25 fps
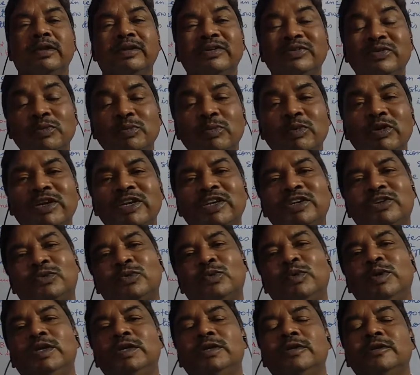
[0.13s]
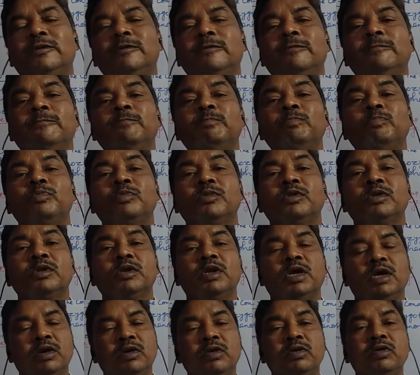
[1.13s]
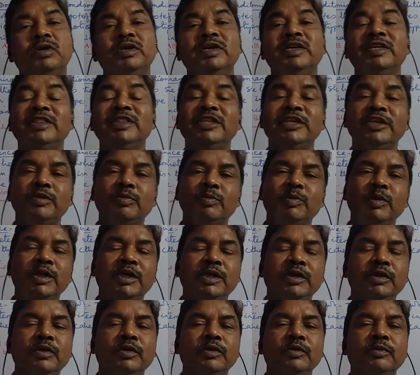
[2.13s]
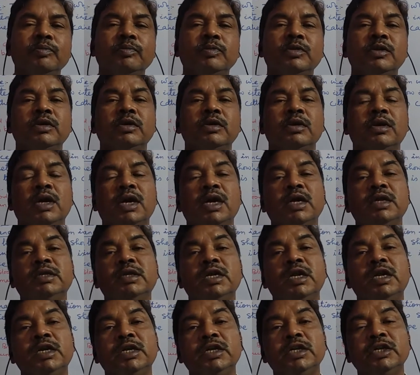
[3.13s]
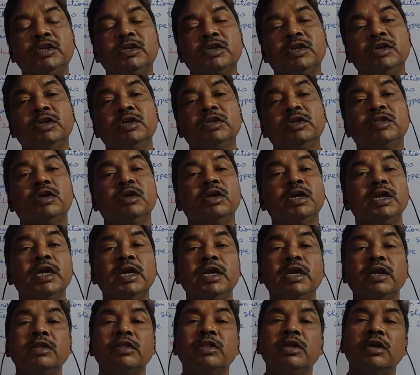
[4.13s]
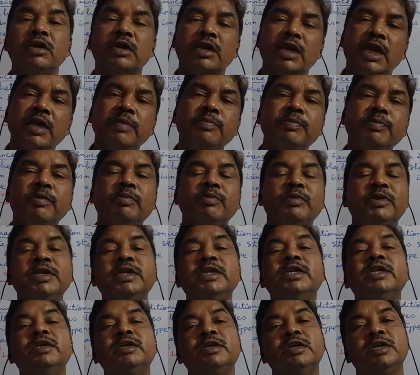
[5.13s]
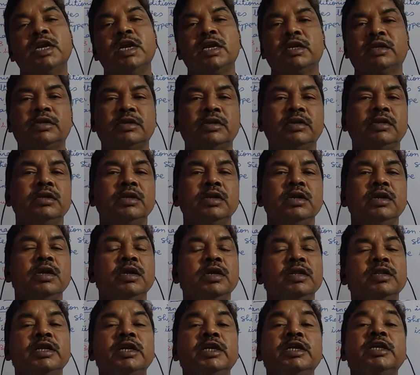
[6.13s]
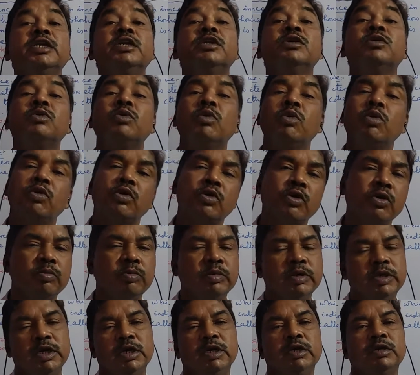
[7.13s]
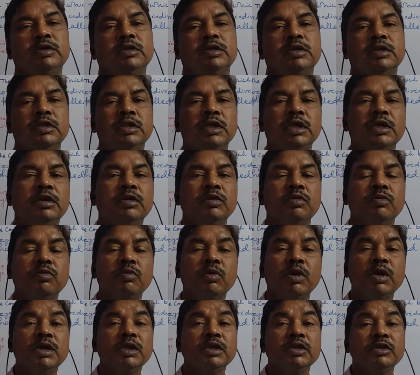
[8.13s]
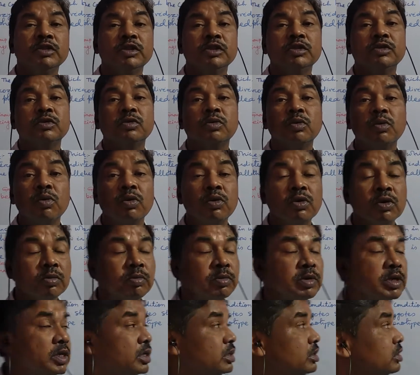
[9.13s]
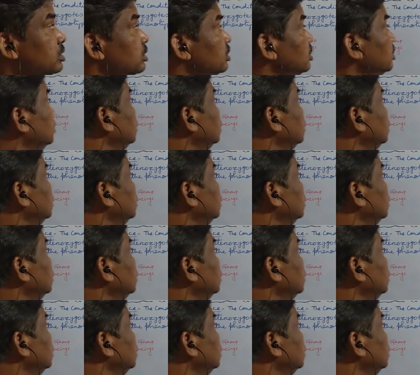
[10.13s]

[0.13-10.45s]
Good morning, student. Now, in this video, I shall discuss the another type of gene interaction, that is codominance. Then, what is this codominance?